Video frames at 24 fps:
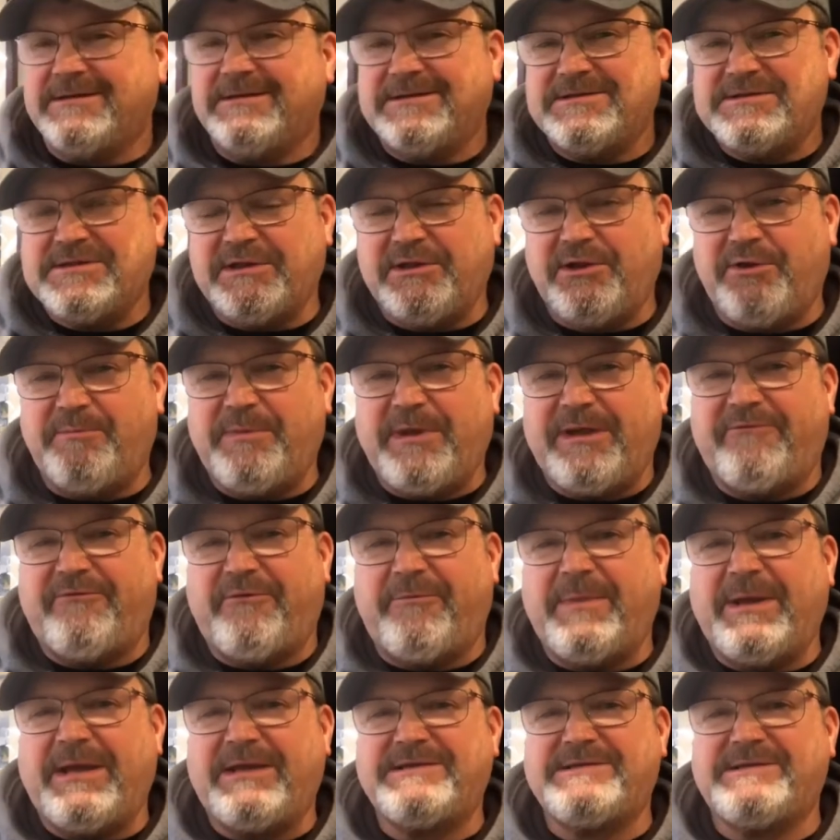It's a little bit of a
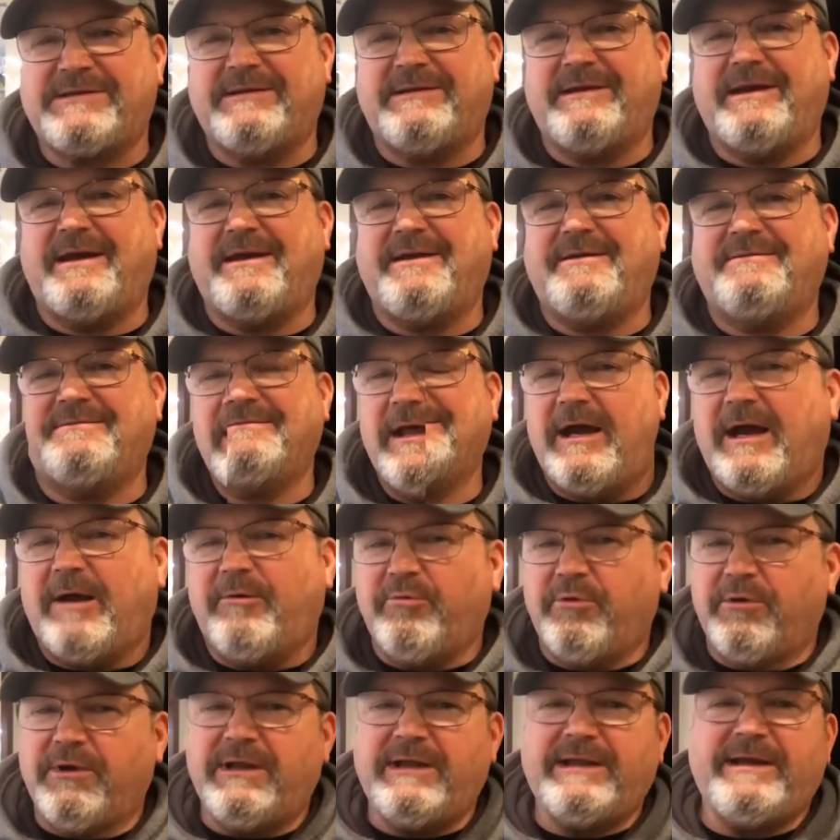mess today.
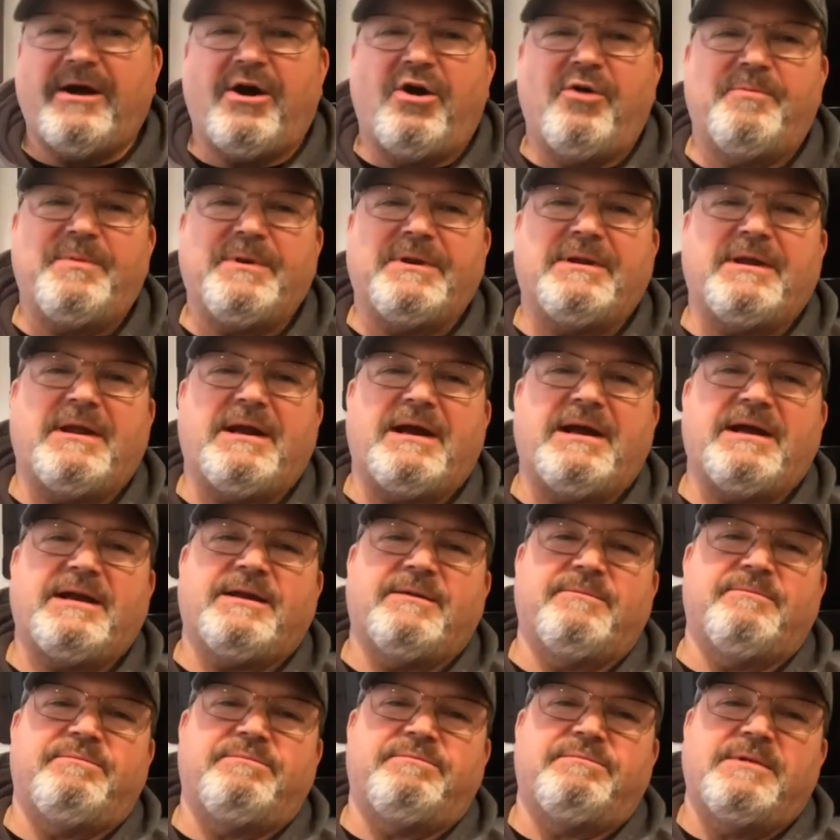I'm really hoping that I
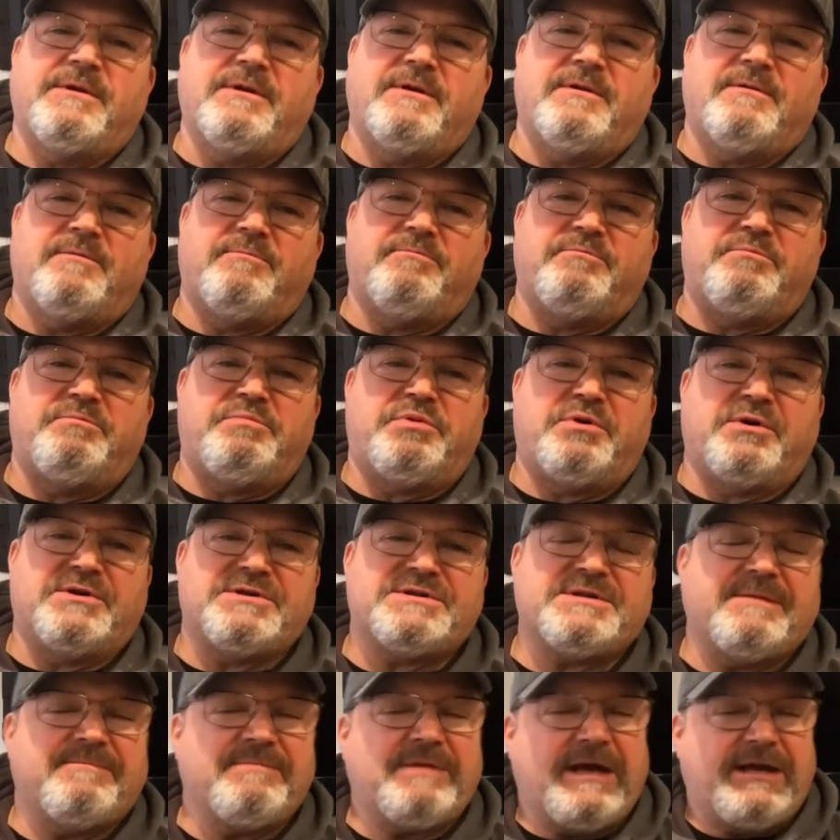can pull
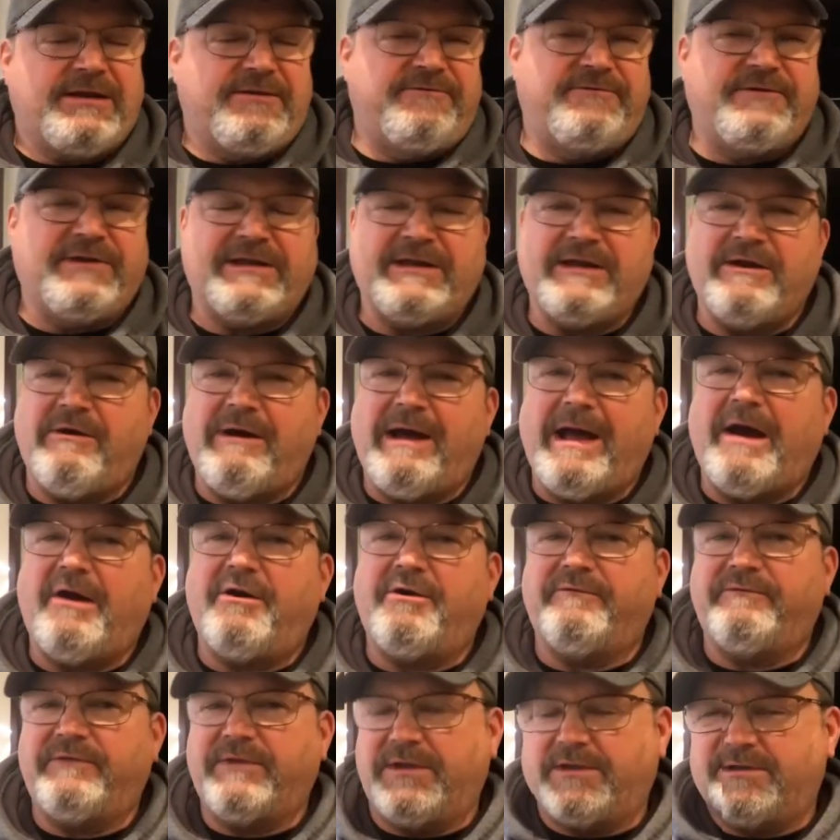some kind of video out
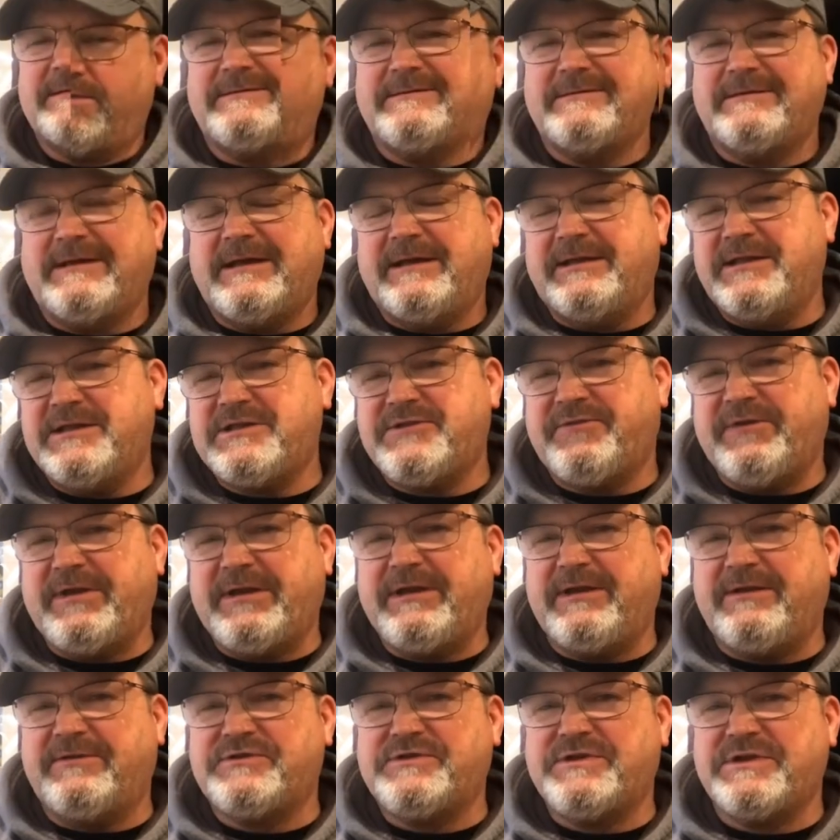of this. And this
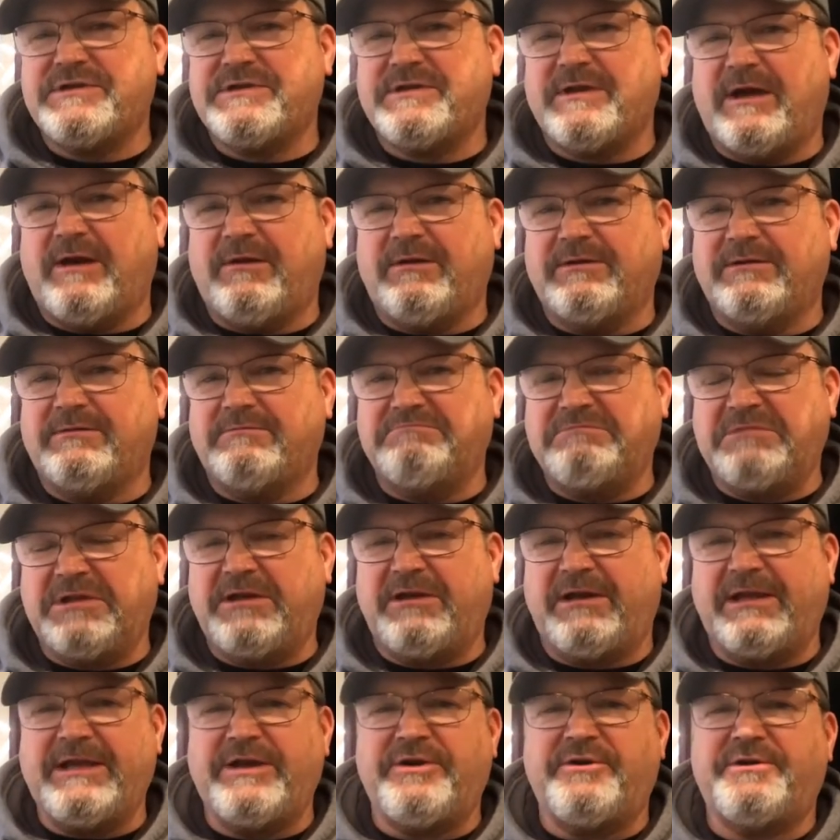video is just a
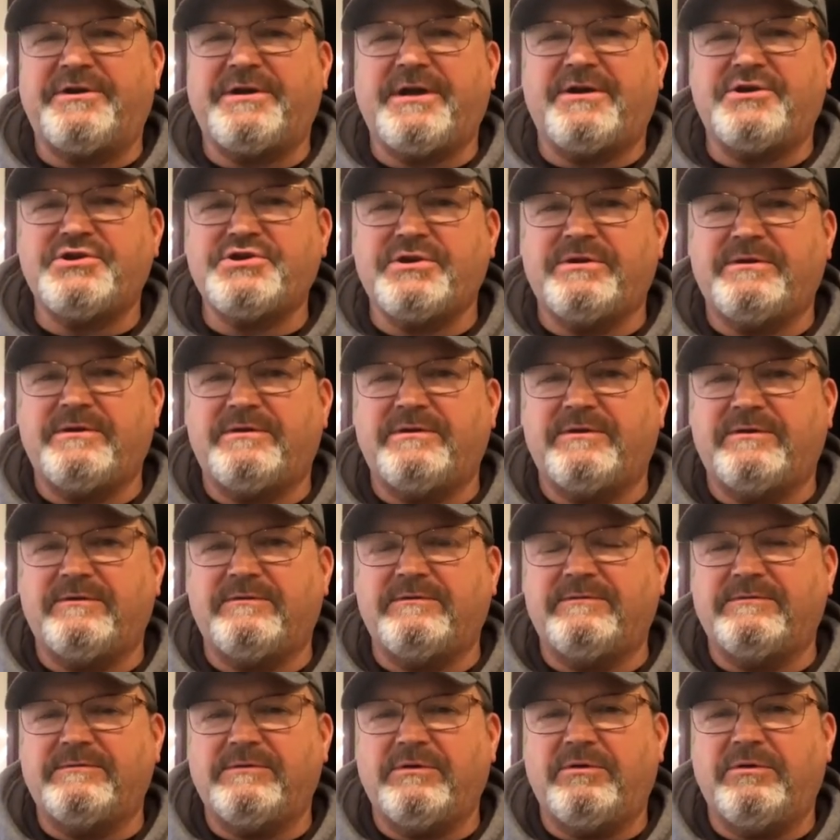little introduction
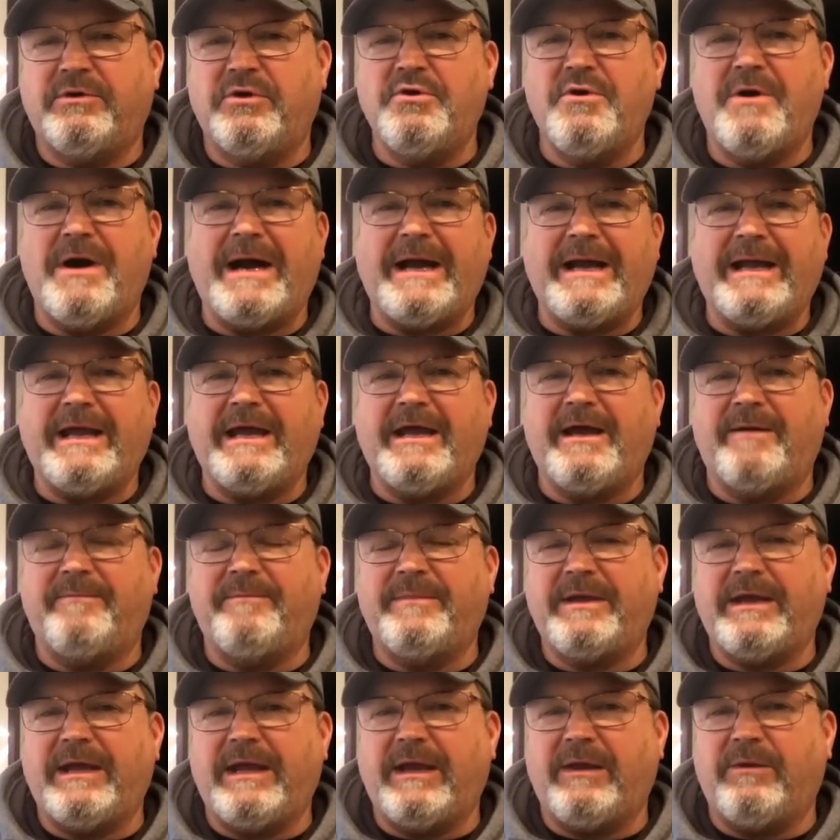to who I am
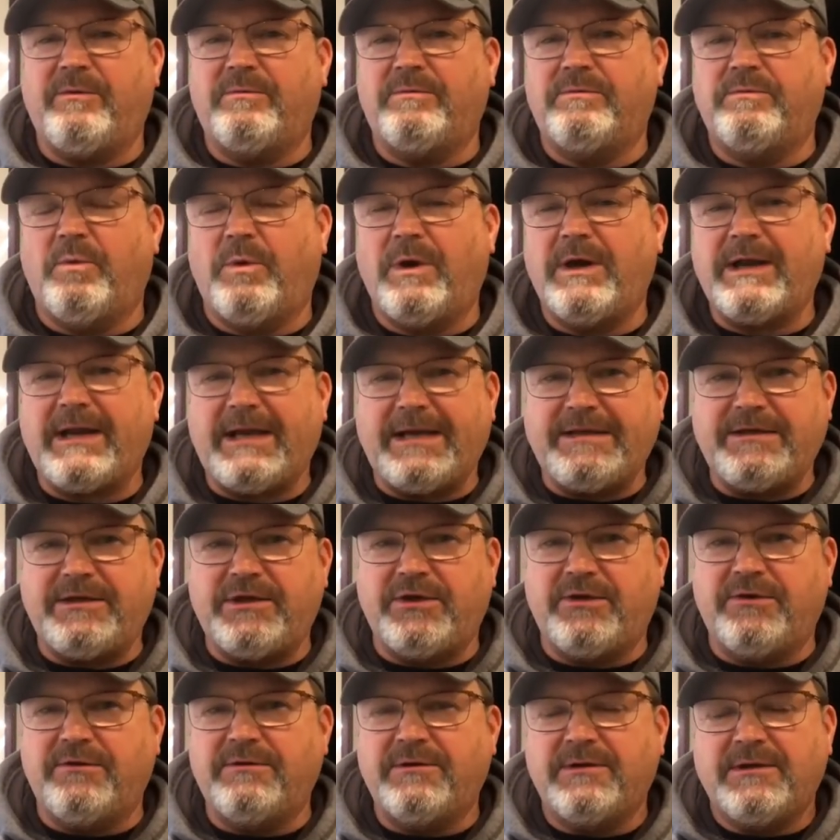and what I
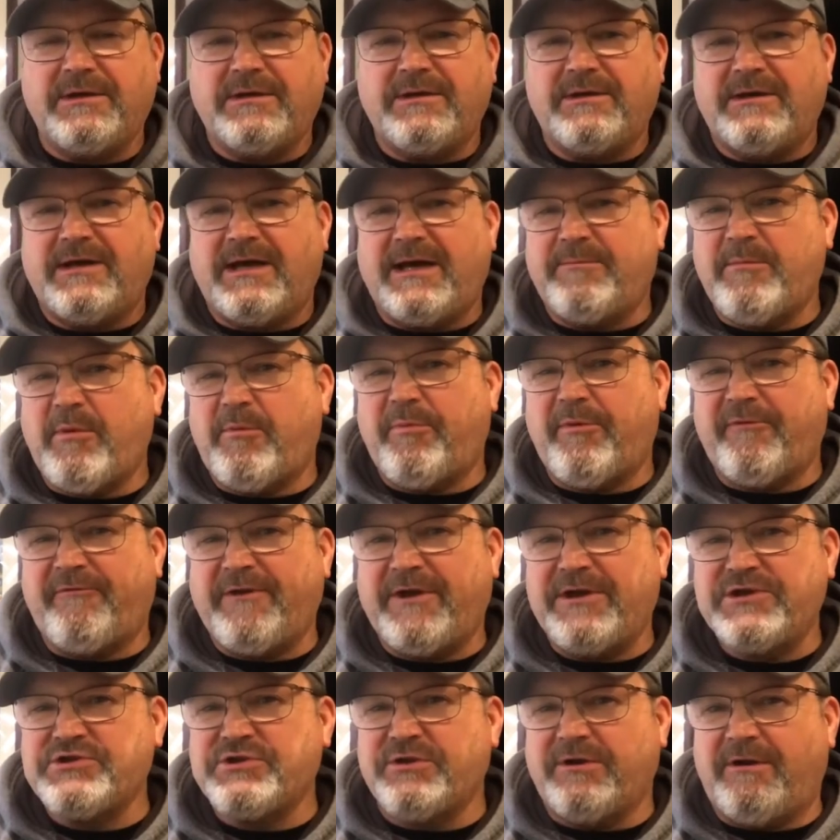do. I'm a
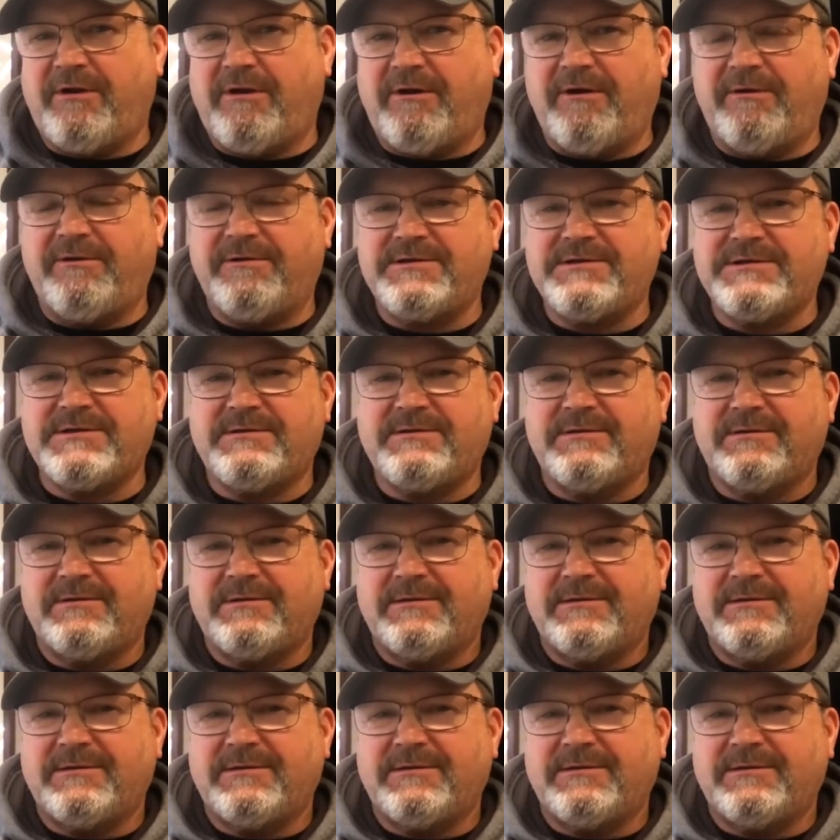professional artist.